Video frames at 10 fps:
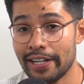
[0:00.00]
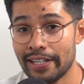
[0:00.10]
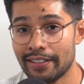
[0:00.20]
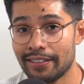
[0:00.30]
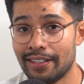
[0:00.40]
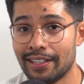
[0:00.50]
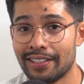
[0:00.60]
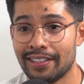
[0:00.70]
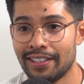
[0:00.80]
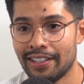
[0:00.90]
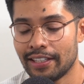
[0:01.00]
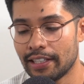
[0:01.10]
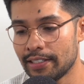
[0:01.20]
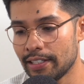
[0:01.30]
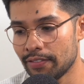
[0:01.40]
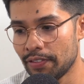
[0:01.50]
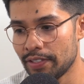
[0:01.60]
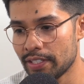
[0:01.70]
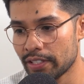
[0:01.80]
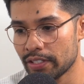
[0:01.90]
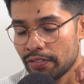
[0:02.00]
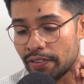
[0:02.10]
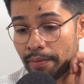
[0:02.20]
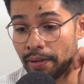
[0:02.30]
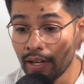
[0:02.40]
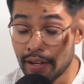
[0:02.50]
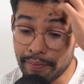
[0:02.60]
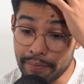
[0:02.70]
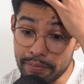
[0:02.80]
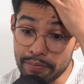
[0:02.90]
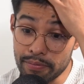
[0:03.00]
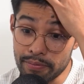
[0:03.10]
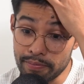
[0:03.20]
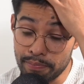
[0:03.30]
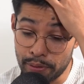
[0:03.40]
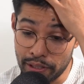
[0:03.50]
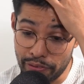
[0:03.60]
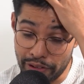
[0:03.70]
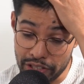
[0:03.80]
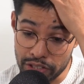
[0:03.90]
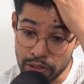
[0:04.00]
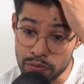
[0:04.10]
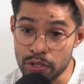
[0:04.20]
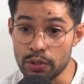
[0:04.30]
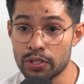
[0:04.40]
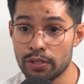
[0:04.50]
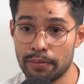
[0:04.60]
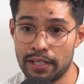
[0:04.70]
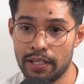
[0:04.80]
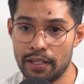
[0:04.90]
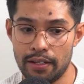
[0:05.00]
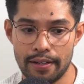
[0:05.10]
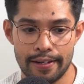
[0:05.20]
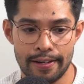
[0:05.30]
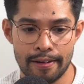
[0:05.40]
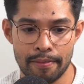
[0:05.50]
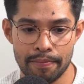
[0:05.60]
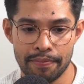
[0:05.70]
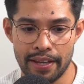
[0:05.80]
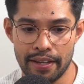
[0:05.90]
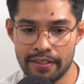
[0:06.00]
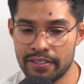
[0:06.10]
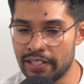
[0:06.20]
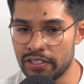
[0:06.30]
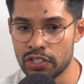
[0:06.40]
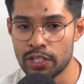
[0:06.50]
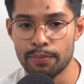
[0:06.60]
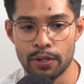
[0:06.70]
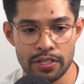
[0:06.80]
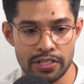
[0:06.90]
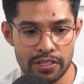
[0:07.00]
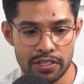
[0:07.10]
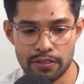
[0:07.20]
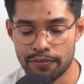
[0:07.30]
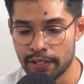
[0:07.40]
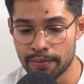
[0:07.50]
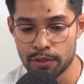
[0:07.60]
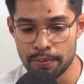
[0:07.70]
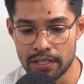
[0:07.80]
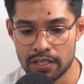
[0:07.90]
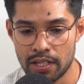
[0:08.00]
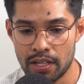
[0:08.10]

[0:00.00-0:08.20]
it, and like get 10, 15 seconds of fame. Proliferation of social media, censorship, non-censorship, freedom of speech